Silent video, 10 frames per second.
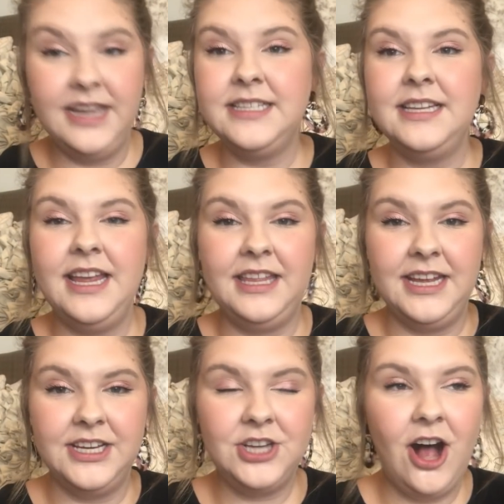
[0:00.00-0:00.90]
a
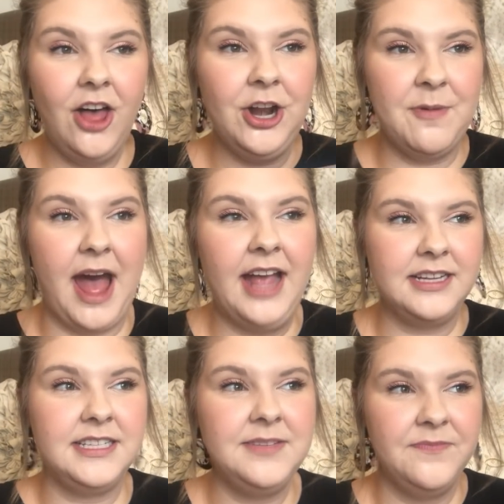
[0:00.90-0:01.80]
slightly taller
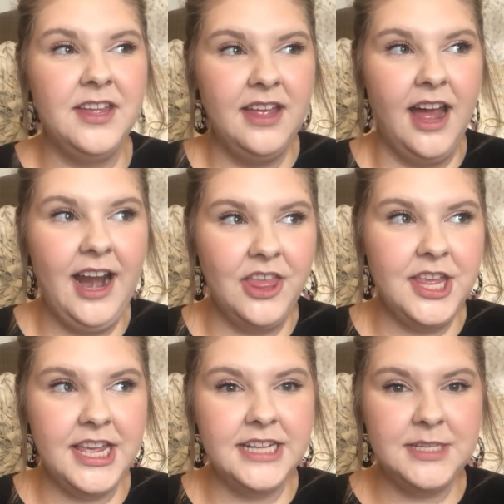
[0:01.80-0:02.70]
box, and I
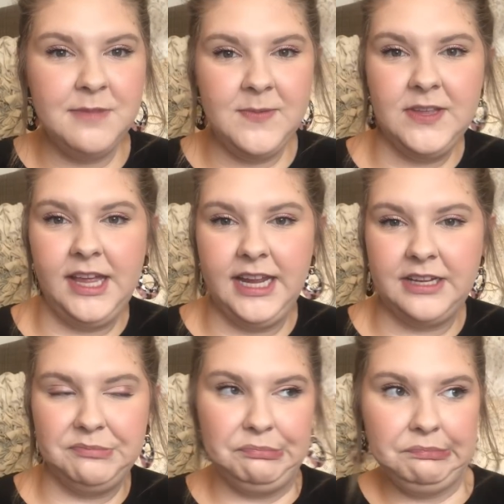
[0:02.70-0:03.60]
think it's maybe
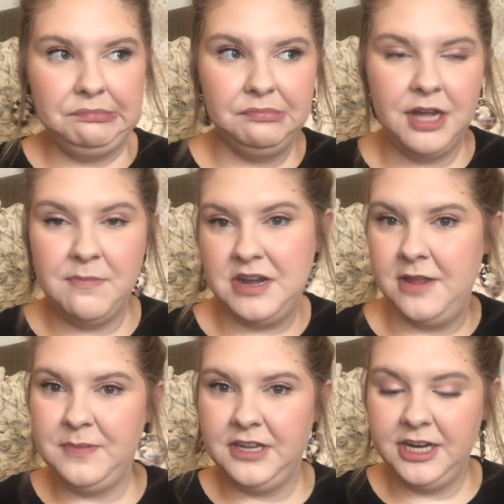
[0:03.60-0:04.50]
like a
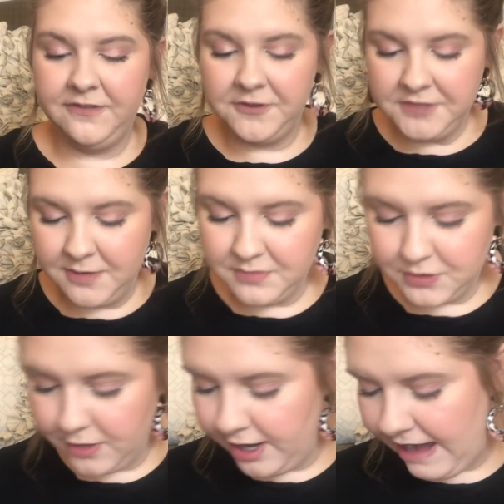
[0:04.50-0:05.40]
manipulative of some
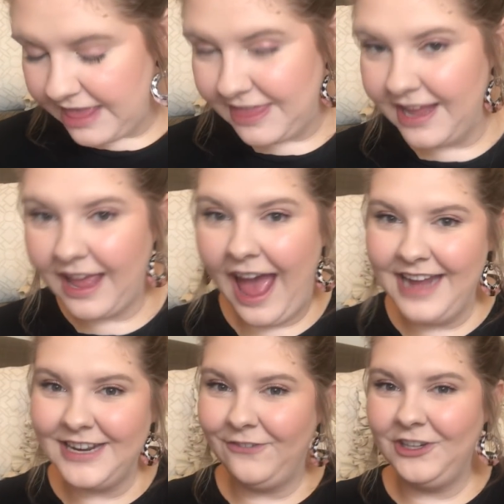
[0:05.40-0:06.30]
sort. I think I
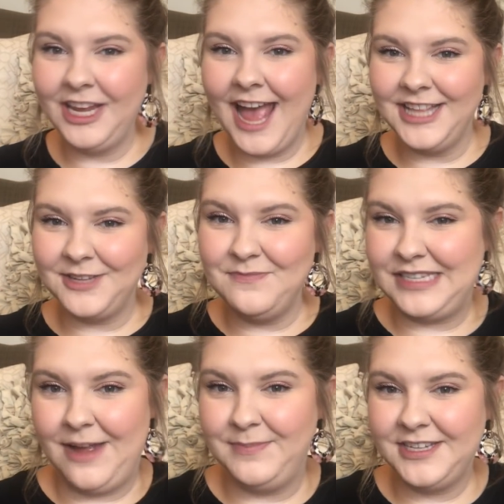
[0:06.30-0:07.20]
definitely had some
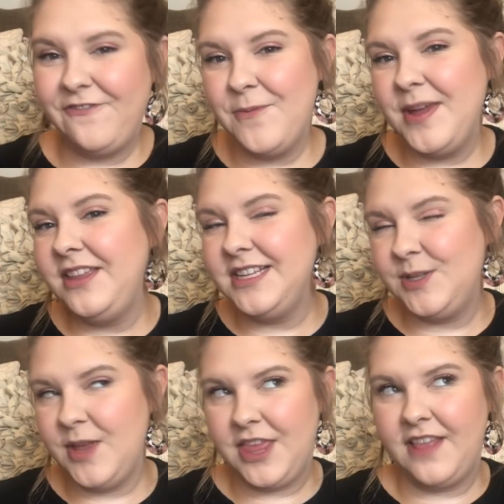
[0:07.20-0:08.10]
STEM stuff on my list,
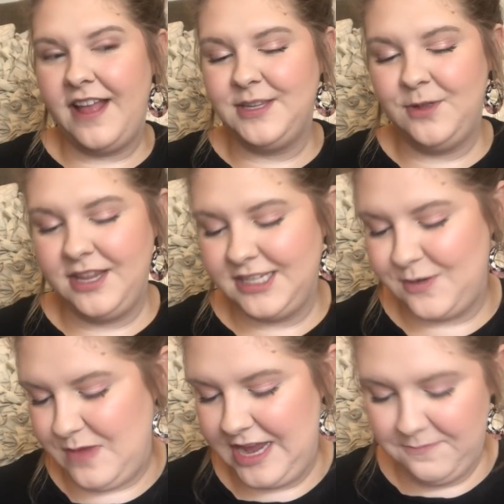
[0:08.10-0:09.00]
so I think that's what this could
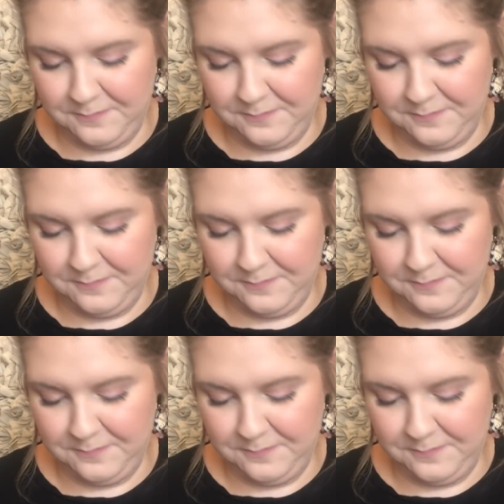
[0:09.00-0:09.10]
be.